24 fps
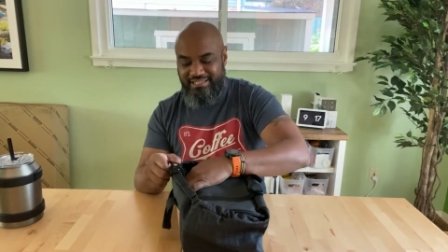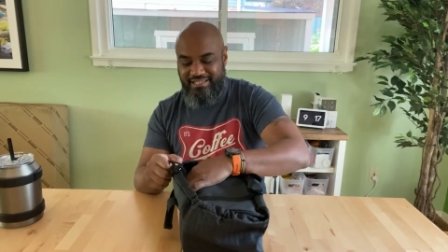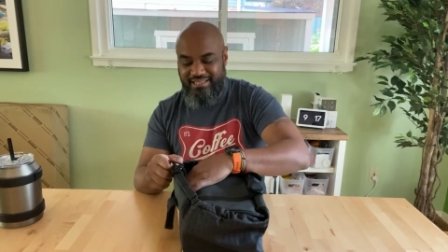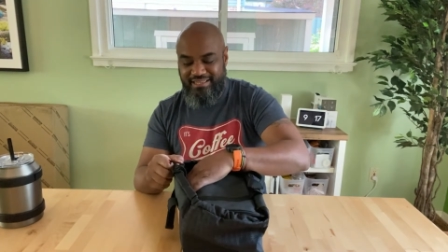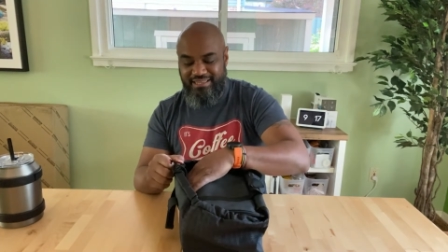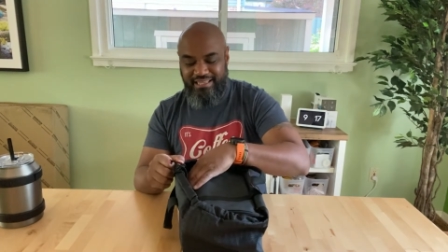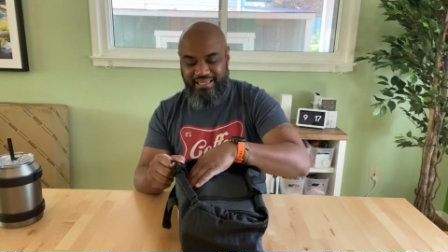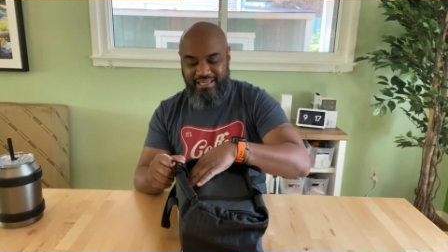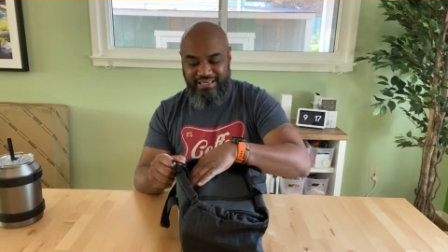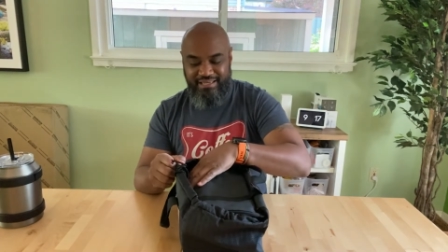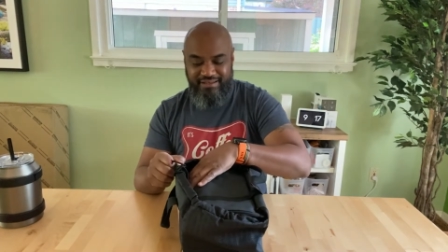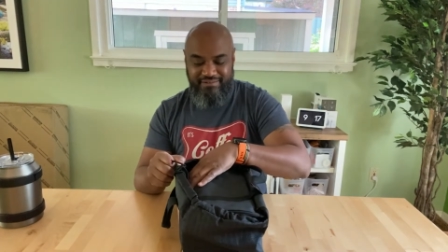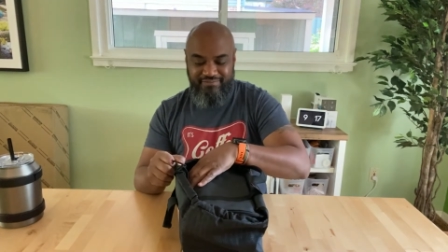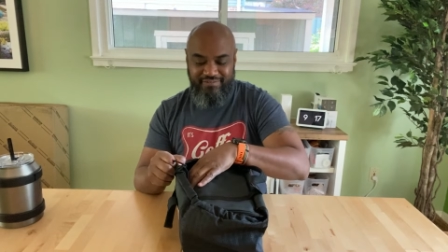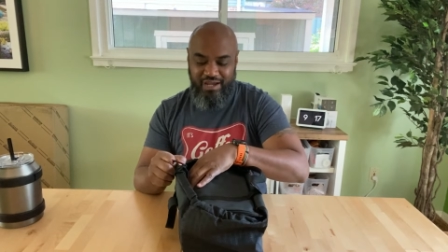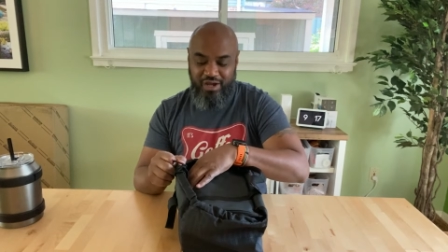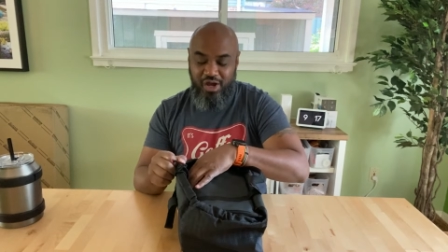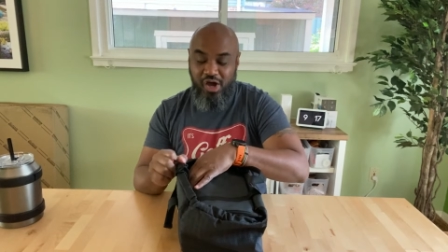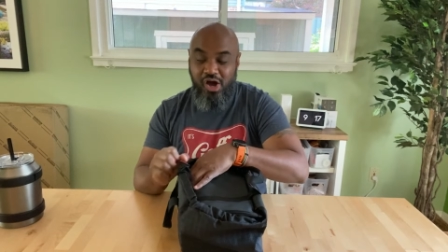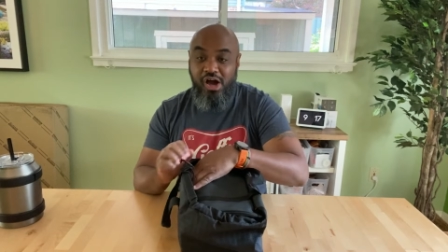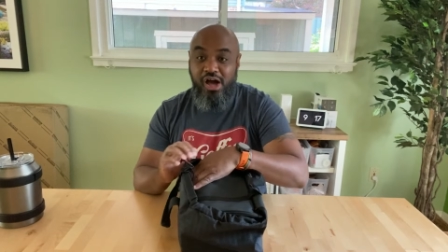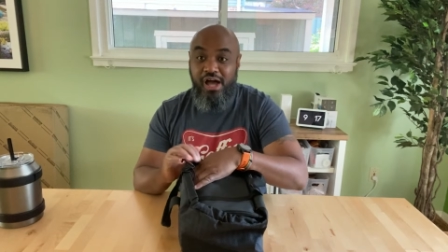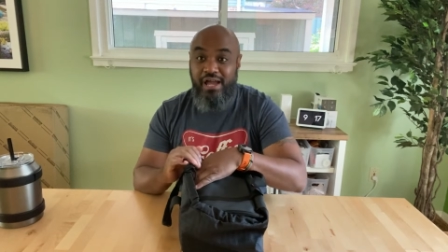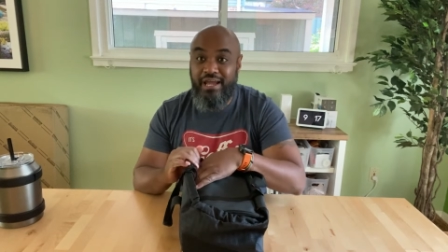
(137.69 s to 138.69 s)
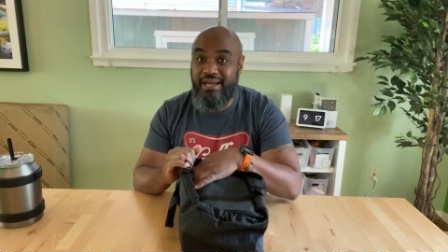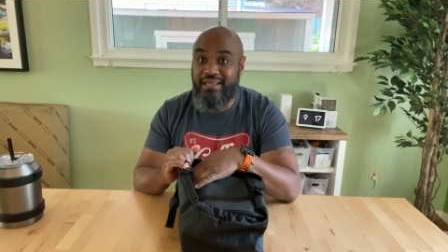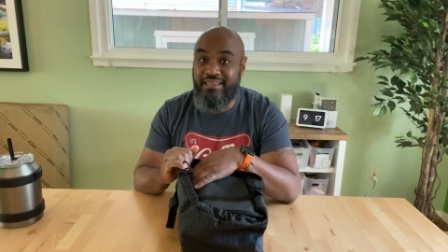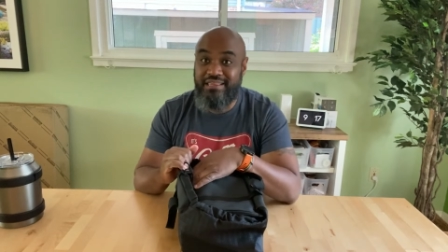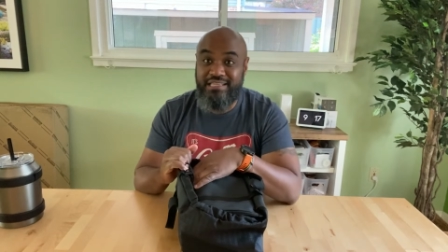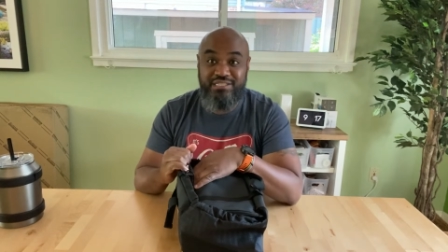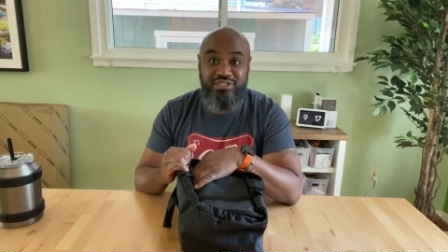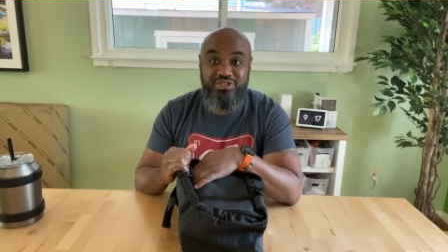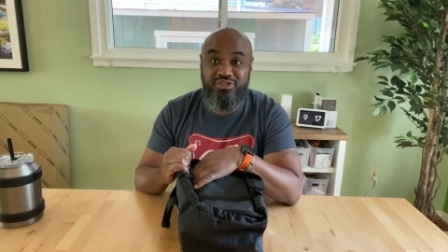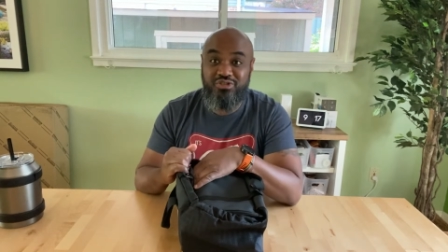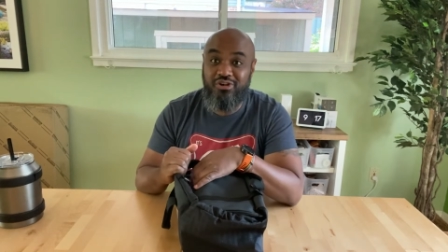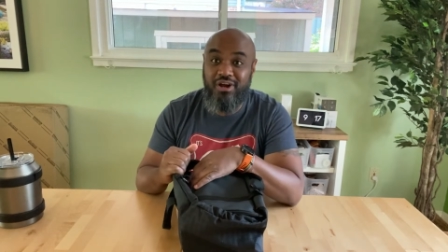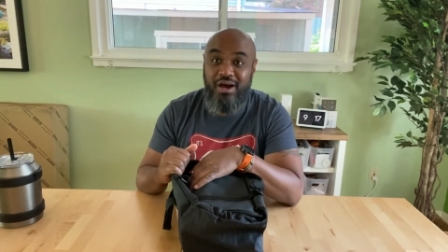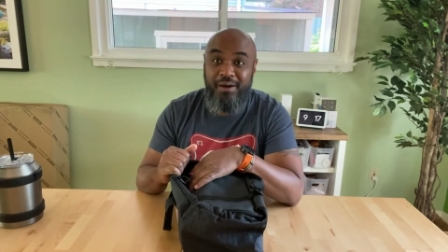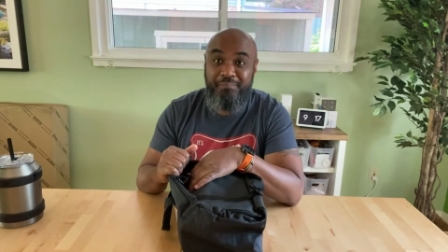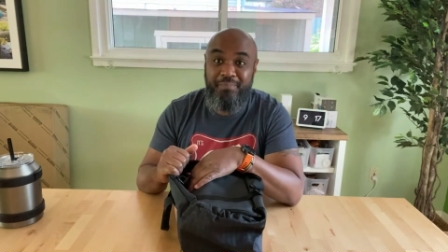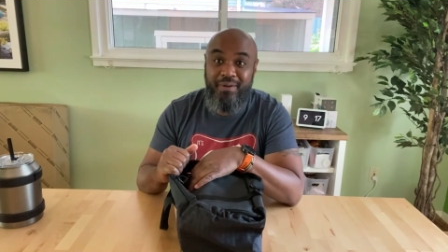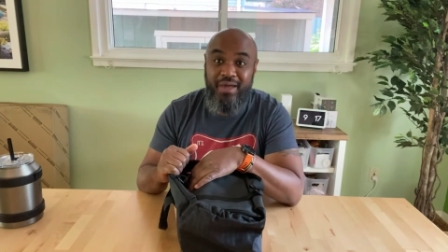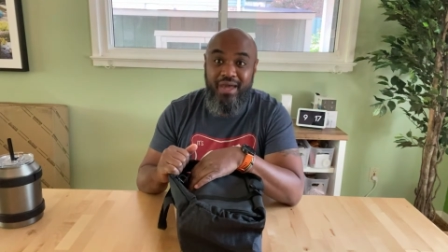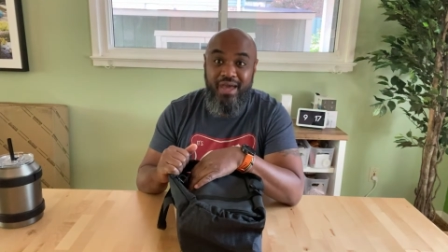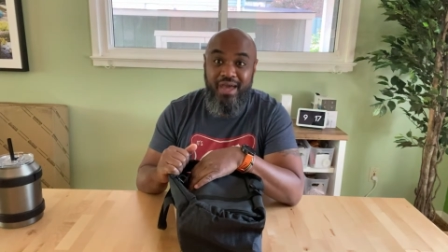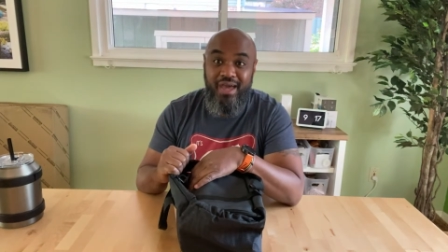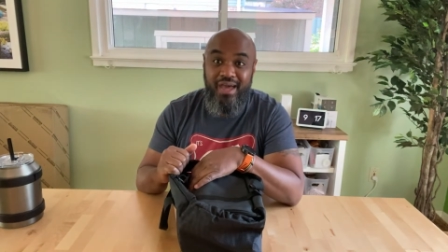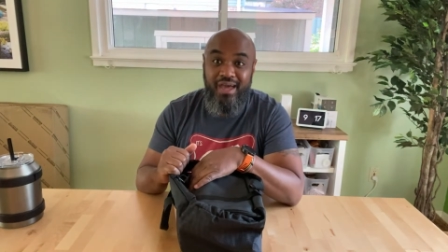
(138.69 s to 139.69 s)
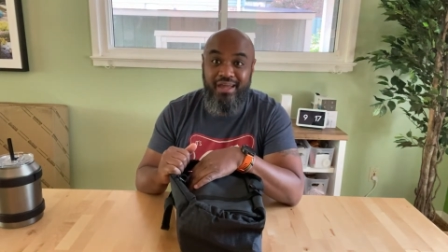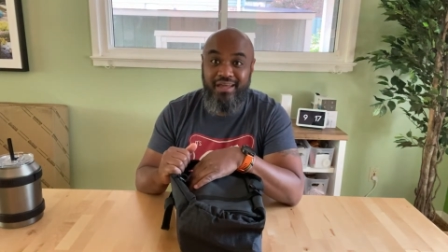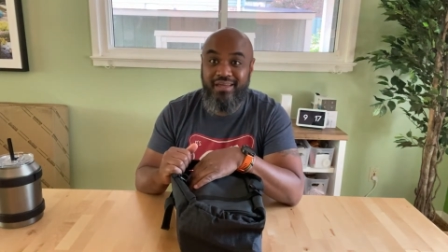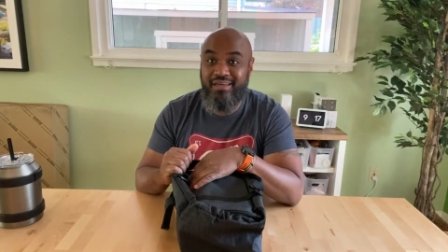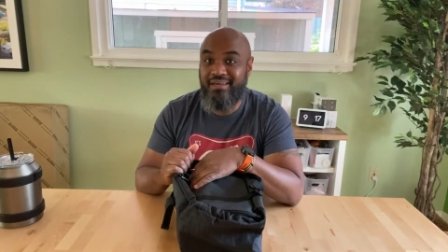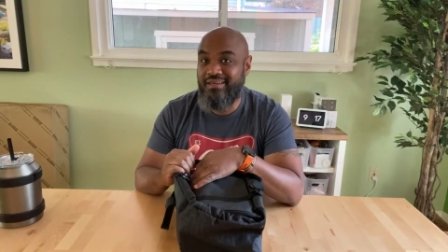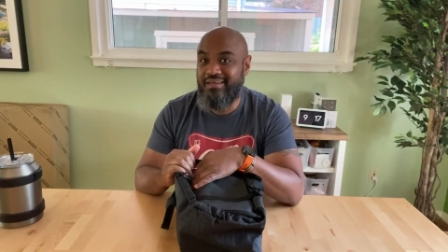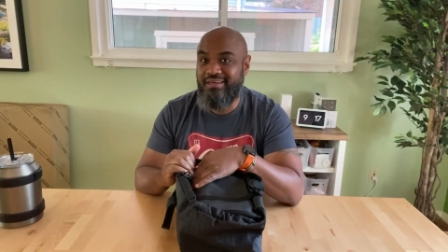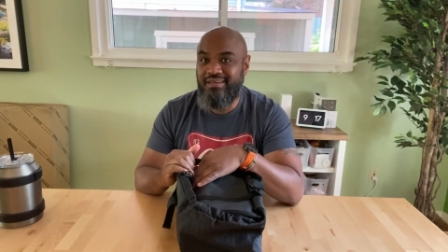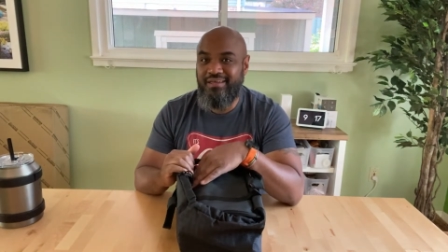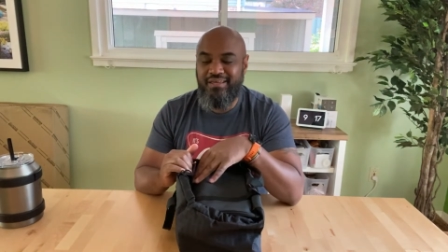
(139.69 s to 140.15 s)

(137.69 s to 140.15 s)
to think of like, I got this drop bag.